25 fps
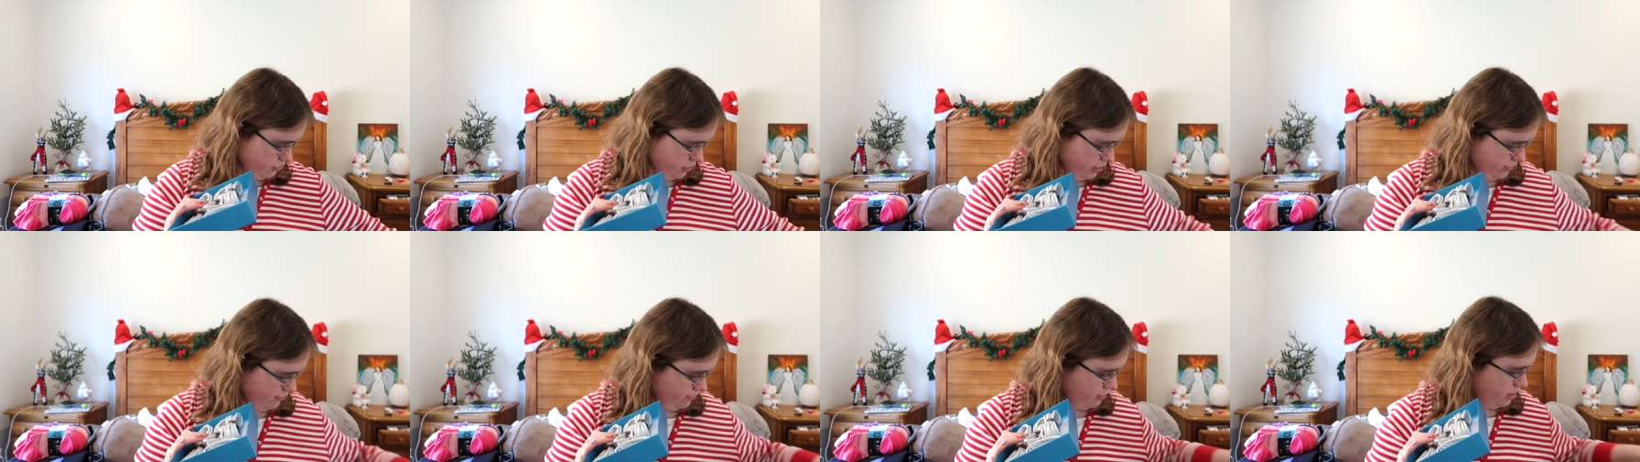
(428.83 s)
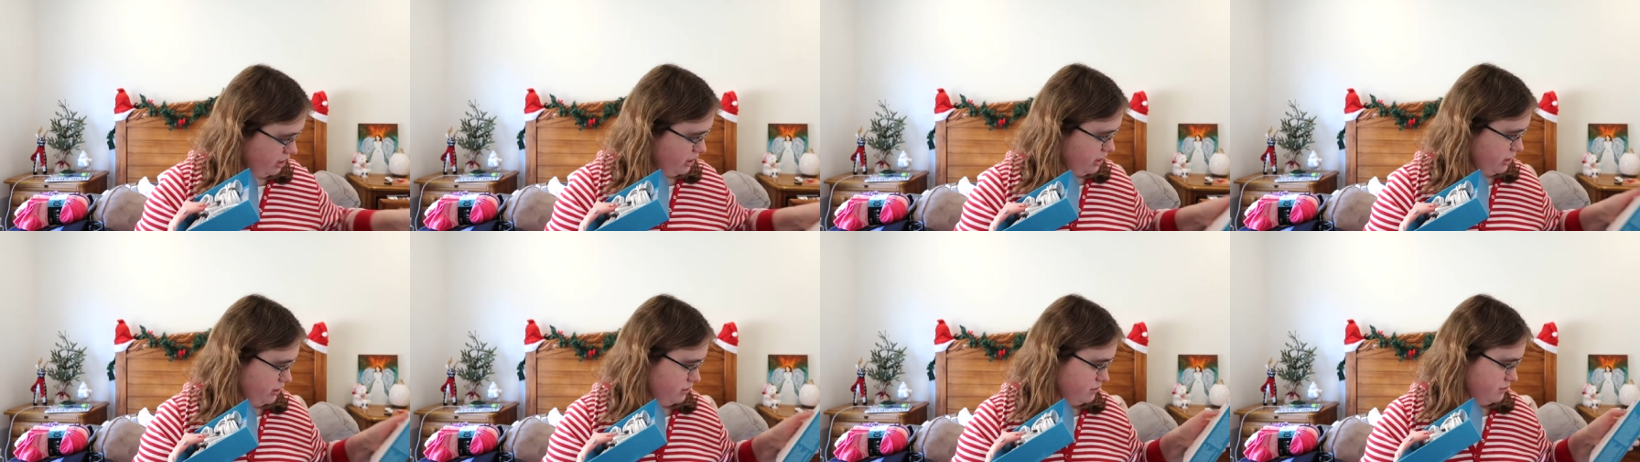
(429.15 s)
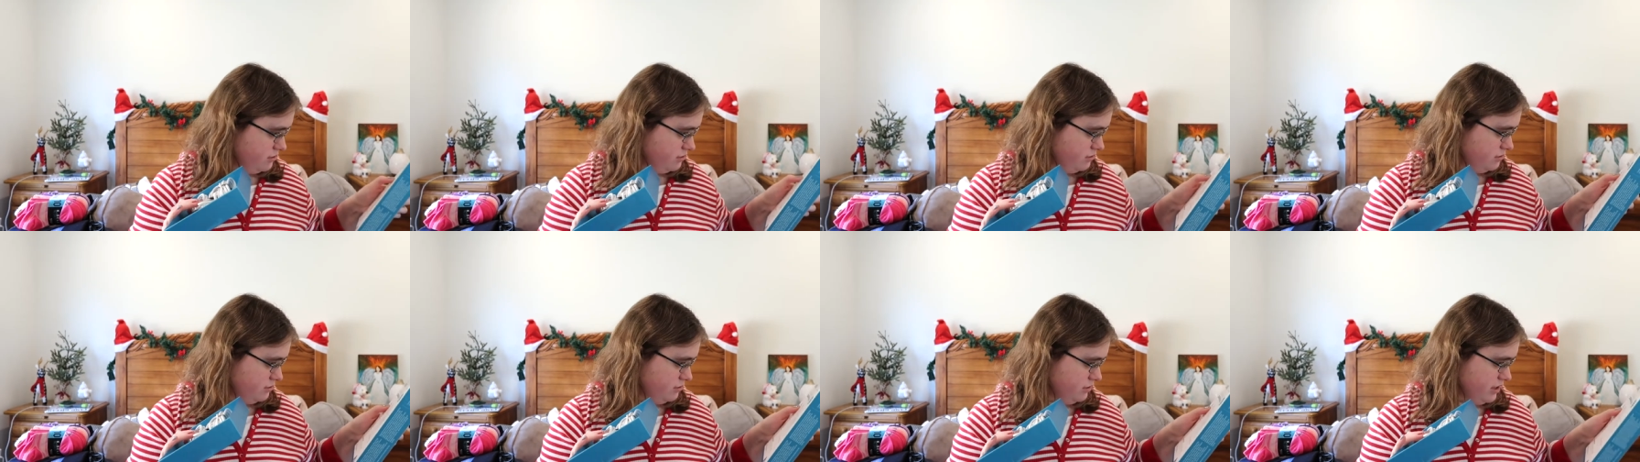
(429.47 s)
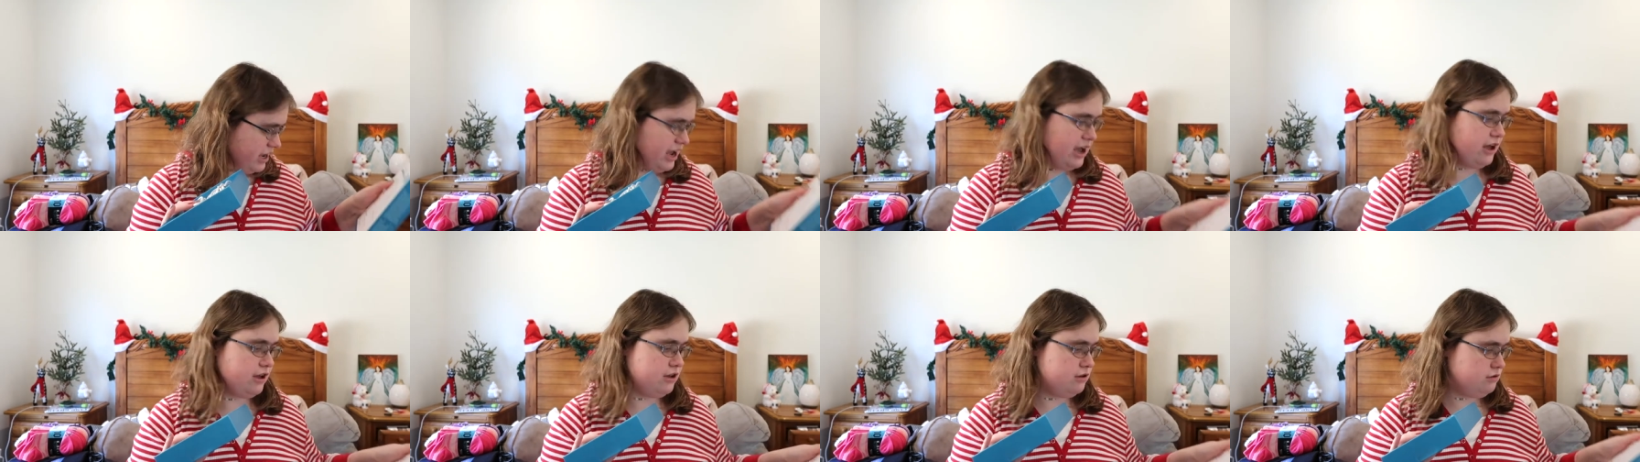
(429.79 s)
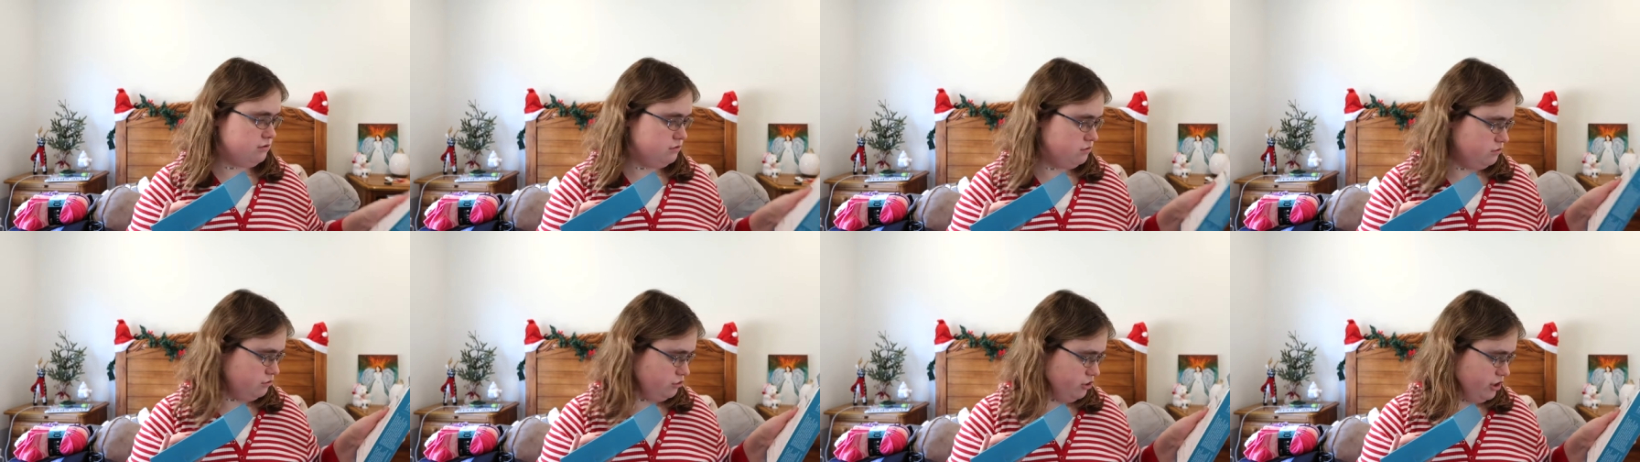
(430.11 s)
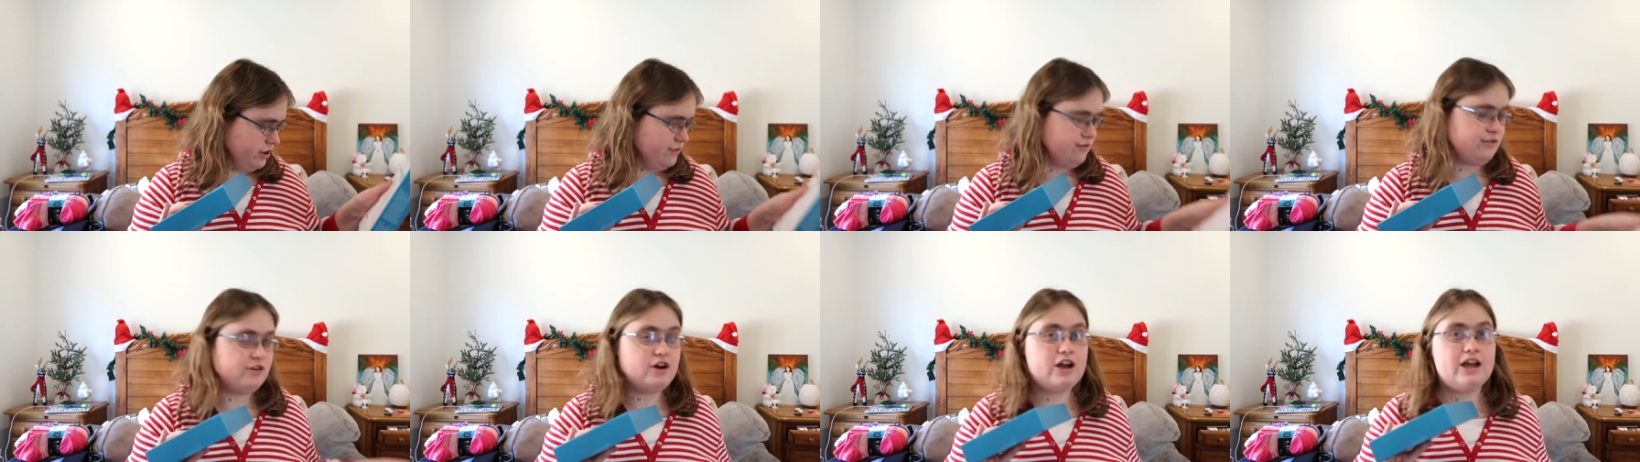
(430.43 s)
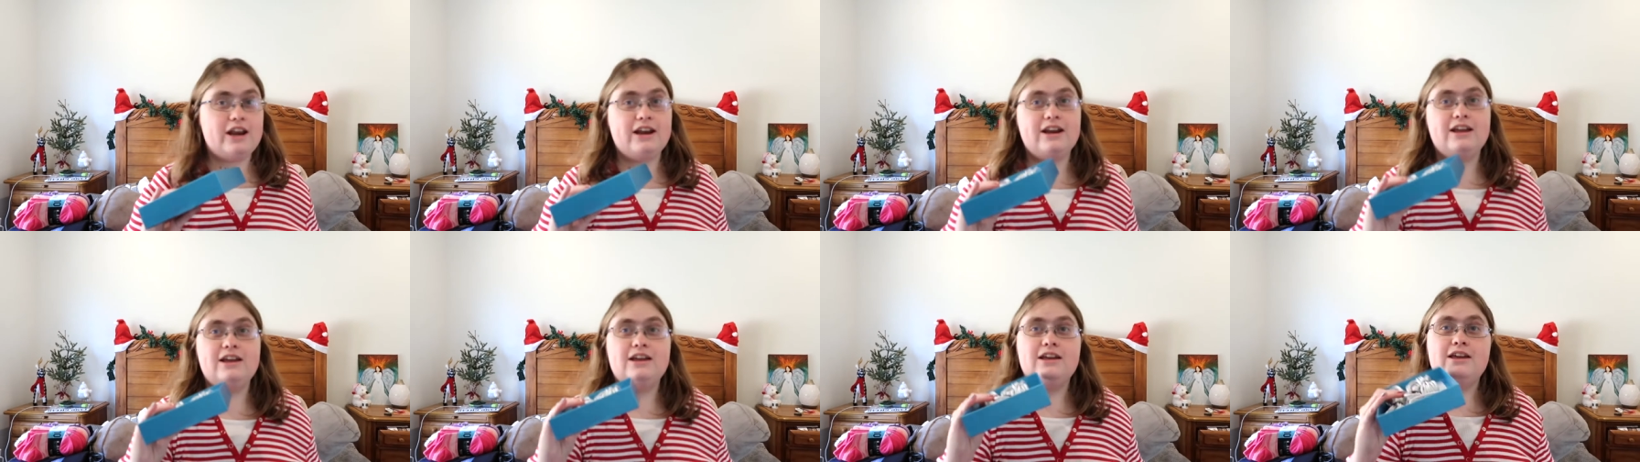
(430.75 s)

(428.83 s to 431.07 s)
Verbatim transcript: three foot? Yeah, three foot.